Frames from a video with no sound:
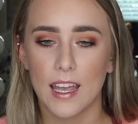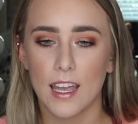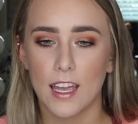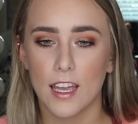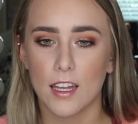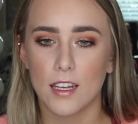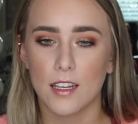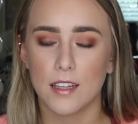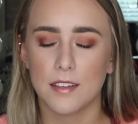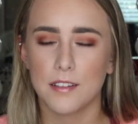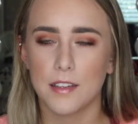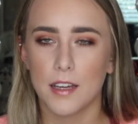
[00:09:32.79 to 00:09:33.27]

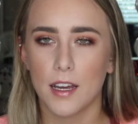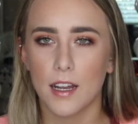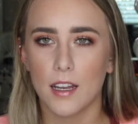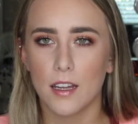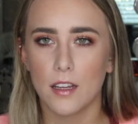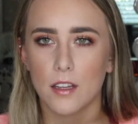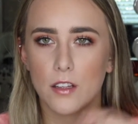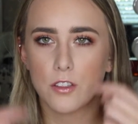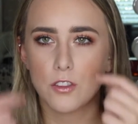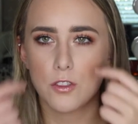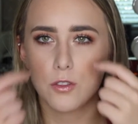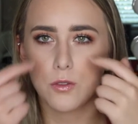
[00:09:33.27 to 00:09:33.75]
and it's
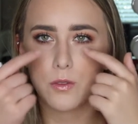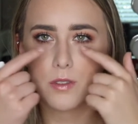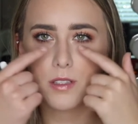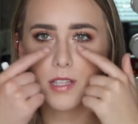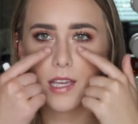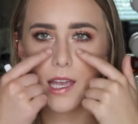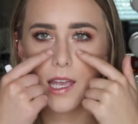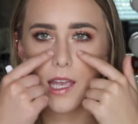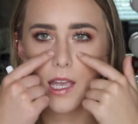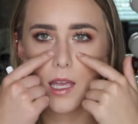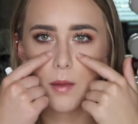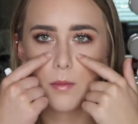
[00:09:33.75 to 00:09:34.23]
kind of to
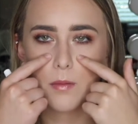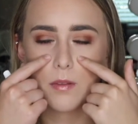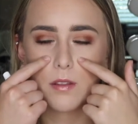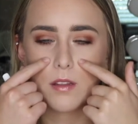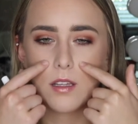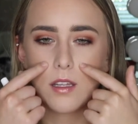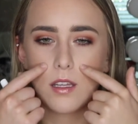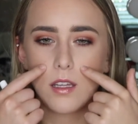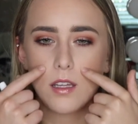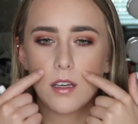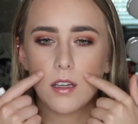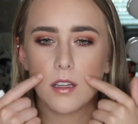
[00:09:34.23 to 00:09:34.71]
tame
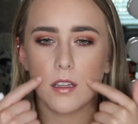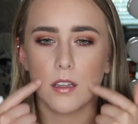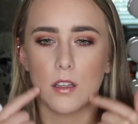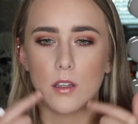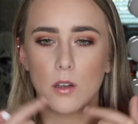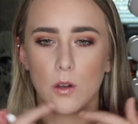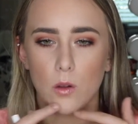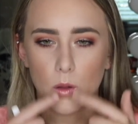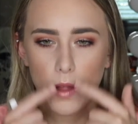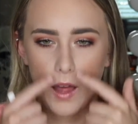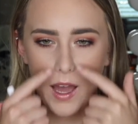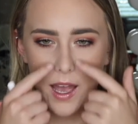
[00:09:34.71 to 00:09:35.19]
the
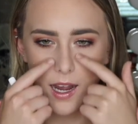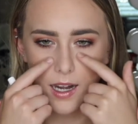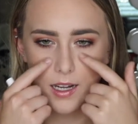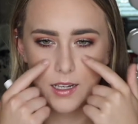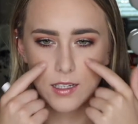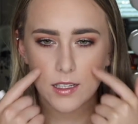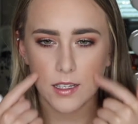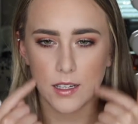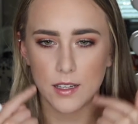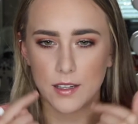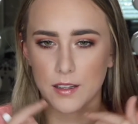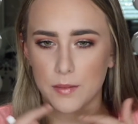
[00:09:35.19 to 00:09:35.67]
little
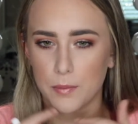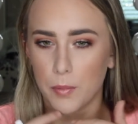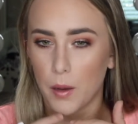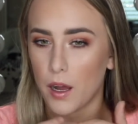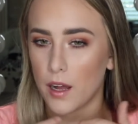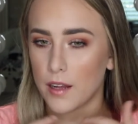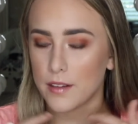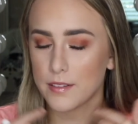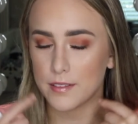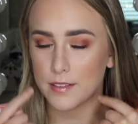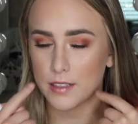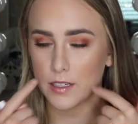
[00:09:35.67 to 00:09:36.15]
acne
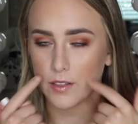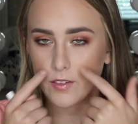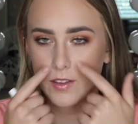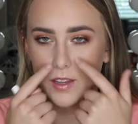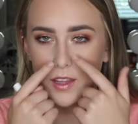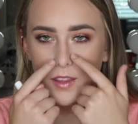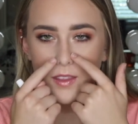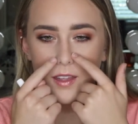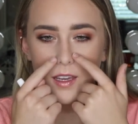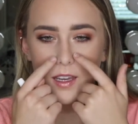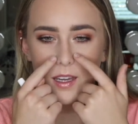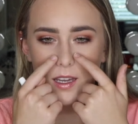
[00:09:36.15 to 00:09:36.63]
spots and
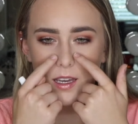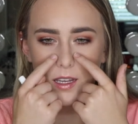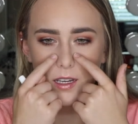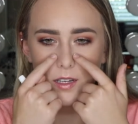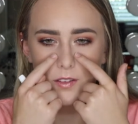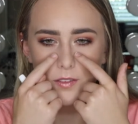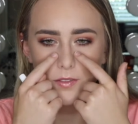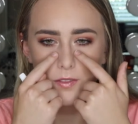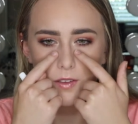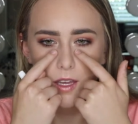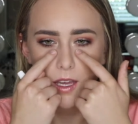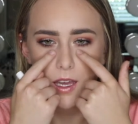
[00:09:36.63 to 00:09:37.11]
everything that kind
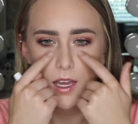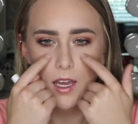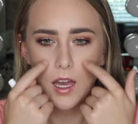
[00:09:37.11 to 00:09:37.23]
of